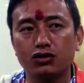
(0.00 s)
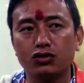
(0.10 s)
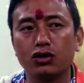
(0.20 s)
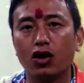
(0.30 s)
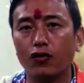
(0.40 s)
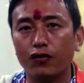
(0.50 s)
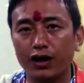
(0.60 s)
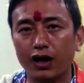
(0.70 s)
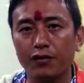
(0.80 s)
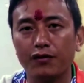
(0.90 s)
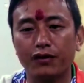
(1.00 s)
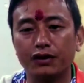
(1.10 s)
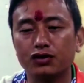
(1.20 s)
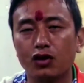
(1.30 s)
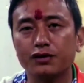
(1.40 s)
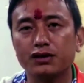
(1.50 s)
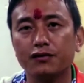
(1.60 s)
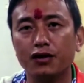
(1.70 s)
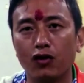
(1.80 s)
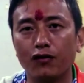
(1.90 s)
So the offer came in first. Obviously,
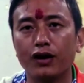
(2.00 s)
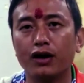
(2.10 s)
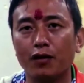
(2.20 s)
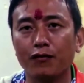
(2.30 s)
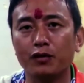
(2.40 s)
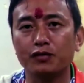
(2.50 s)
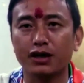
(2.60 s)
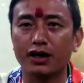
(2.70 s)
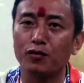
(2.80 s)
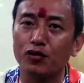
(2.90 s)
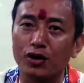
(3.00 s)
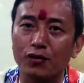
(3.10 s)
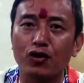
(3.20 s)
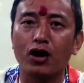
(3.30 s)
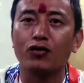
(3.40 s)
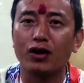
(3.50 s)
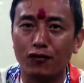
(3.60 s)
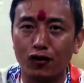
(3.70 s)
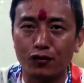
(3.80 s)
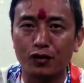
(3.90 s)
the offer had come from Sikkim. You never know, I would have
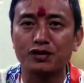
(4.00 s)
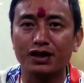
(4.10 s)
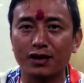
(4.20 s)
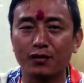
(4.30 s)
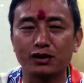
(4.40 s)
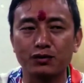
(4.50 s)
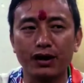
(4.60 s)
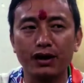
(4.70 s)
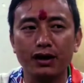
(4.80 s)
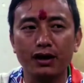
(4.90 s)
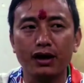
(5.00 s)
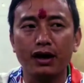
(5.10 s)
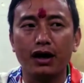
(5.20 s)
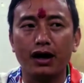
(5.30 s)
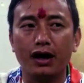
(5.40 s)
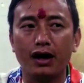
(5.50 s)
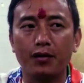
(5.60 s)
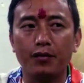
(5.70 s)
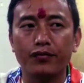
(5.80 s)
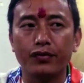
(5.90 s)
fought from Sikkim as well.
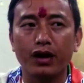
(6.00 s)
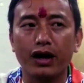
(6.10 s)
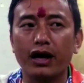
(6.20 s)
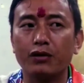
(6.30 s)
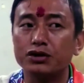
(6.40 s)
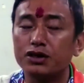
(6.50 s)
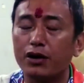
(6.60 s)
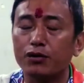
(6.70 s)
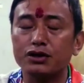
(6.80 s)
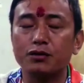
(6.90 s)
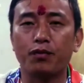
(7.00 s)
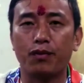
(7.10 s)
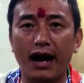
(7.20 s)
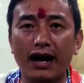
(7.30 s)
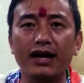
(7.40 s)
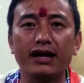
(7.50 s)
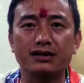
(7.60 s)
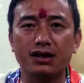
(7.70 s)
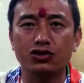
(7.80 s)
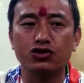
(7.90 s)
And I wasn't planning as
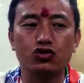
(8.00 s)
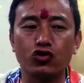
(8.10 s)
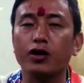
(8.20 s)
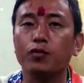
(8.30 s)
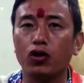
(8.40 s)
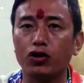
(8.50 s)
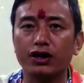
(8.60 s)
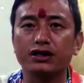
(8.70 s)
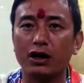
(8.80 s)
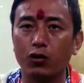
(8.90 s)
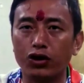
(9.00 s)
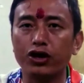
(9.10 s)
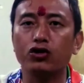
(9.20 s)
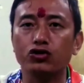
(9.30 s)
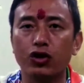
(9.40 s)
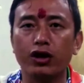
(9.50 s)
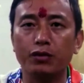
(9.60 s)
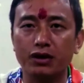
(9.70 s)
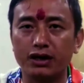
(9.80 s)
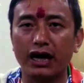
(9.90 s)
such to join politics. I wanted to join,
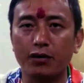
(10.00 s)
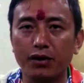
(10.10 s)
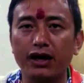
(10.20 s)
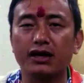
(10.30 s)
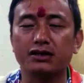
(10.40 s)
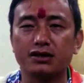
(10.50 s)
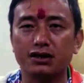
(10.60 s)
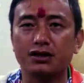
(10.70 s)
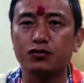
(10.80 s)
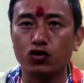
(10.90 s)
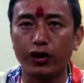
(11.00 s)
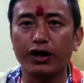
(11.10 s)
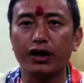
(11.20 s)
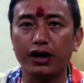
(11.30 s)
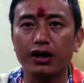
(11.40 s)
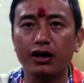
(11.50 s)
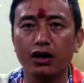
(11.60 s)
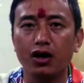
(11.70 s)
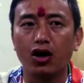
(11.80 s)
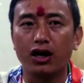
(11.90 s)
but the timing as such of joining in
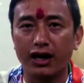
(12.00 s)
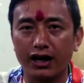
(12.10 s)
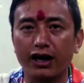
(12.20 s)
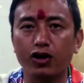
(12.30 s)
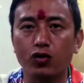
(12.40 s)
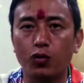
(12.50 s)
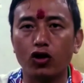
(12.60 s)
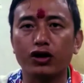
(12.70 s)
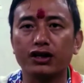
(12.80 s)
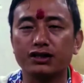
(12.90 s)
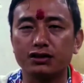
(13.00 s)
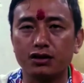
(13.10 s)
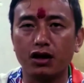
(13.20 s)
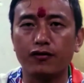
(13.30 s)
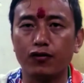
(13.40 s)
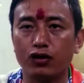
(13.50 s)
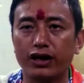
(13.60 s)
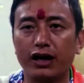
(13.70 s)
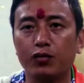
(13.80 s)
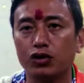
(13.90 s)
or getting into politics full
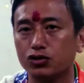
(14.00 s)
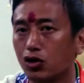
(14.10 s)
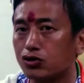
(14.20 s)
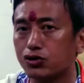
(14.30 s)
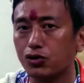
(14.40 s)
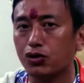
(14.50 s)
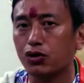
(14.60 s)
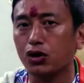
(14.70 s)
time was not sure.